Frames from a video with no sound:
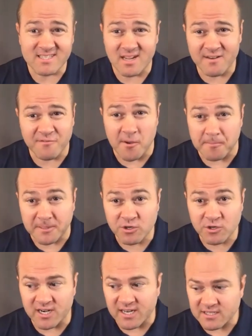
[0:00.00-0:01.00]
ton of
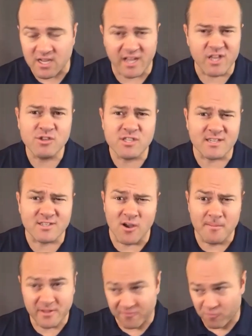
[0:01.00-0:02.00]
opportunities. I use the
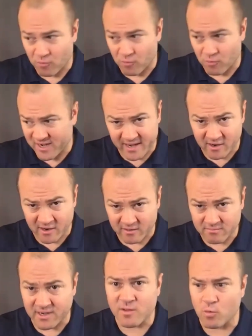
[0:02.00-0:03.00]
example of one guy in
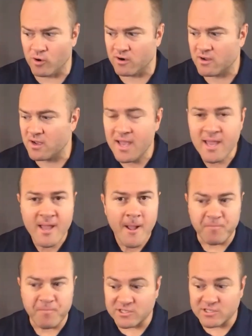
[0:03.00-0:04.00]
our network
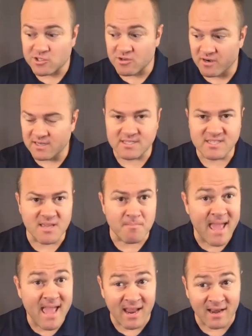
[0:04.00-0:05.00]
that started to see,
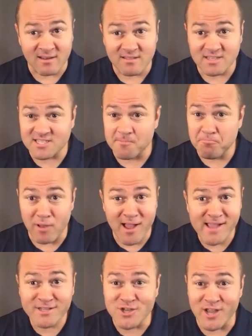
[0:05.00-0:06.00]
man, the
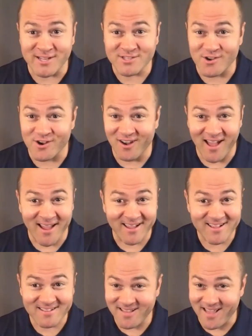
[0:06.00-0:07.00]
supply chains are like
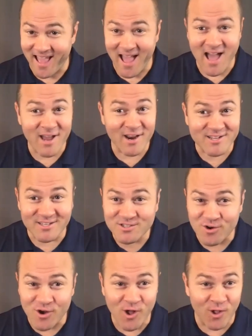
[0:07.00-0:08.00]
out of
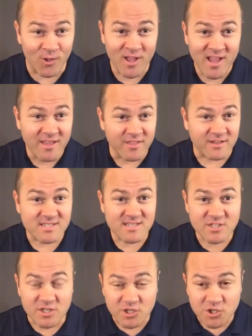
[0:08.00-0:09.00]
control. There's
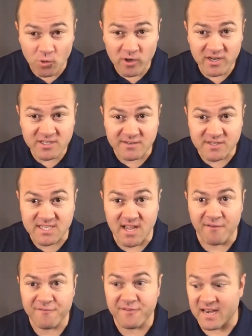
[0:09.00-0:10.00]
such a shortage of
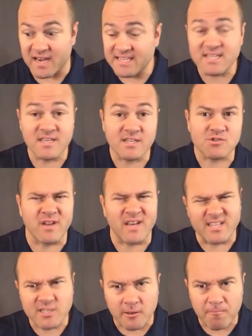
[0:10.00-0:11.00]
stuff, and he's industry and
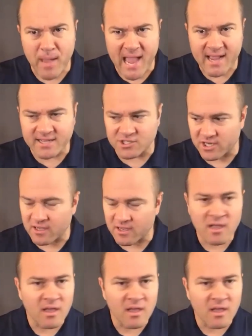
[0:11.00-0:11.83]
he's in packaging.